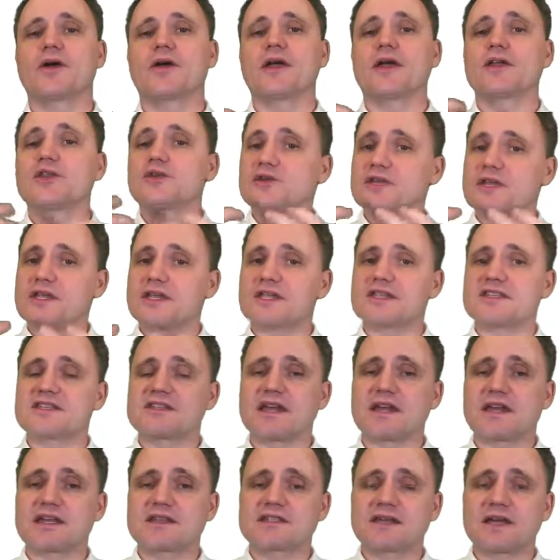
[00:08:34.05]
in its
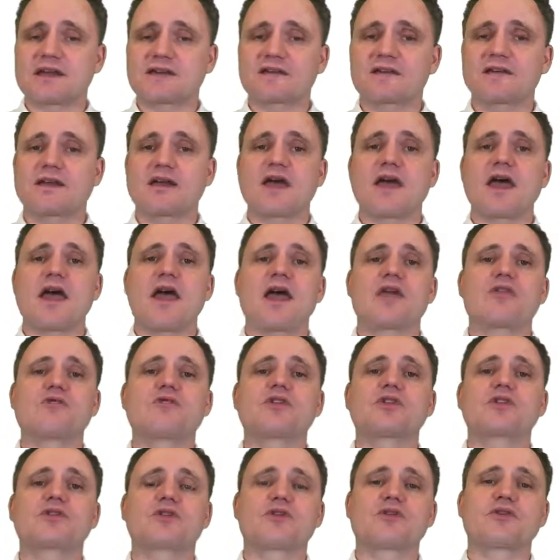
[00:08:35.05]
data set and
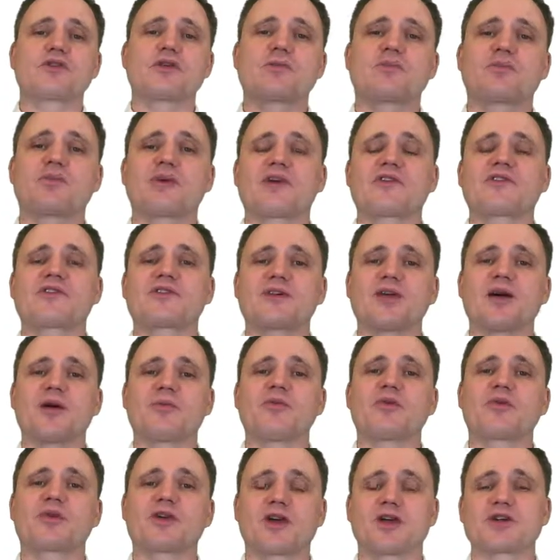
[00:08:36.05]
return the best
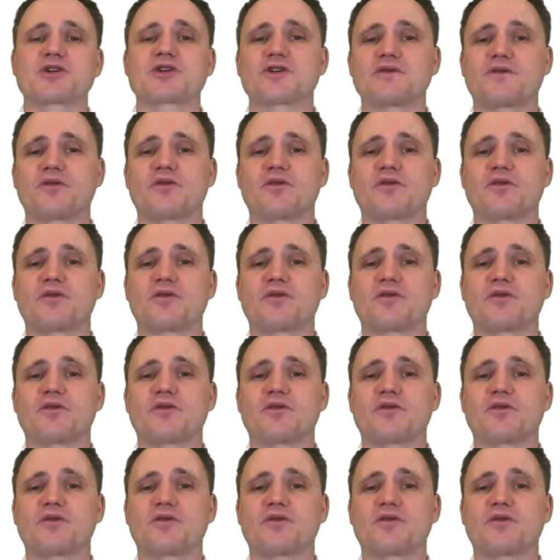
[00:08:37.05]
Yelp location